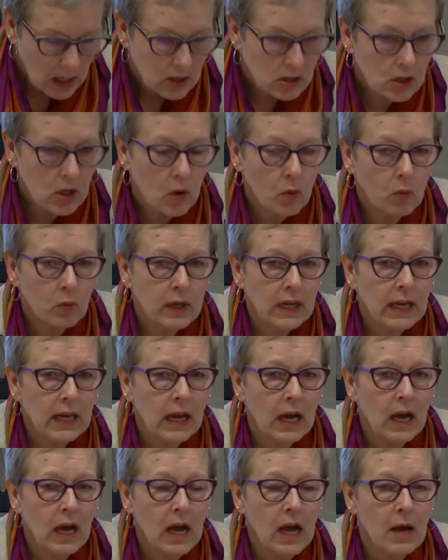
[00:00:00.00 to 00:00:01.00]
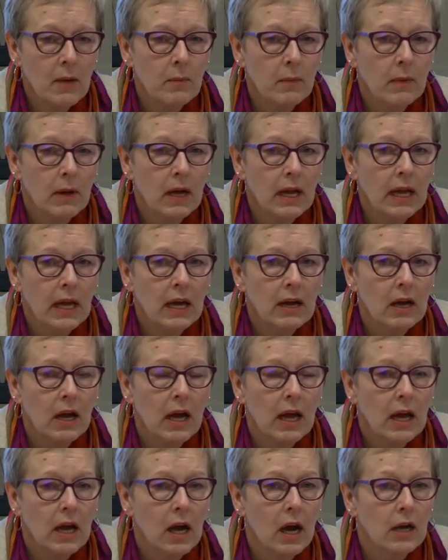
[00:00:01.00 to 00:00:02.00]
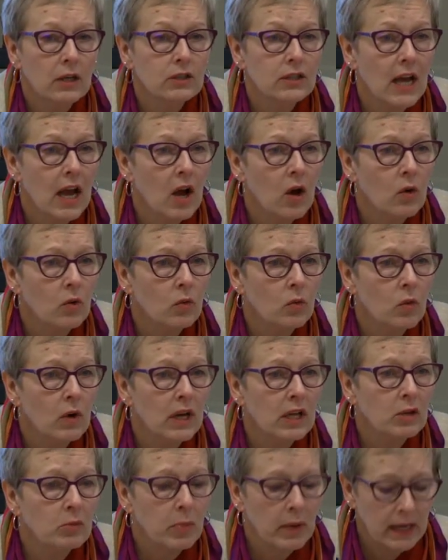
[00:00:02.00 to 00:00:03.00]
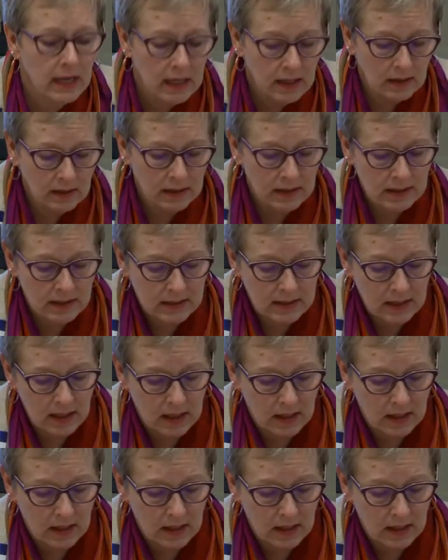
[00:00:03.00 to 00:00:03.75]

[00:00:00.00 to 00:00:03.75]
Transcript: So we are down one panelist.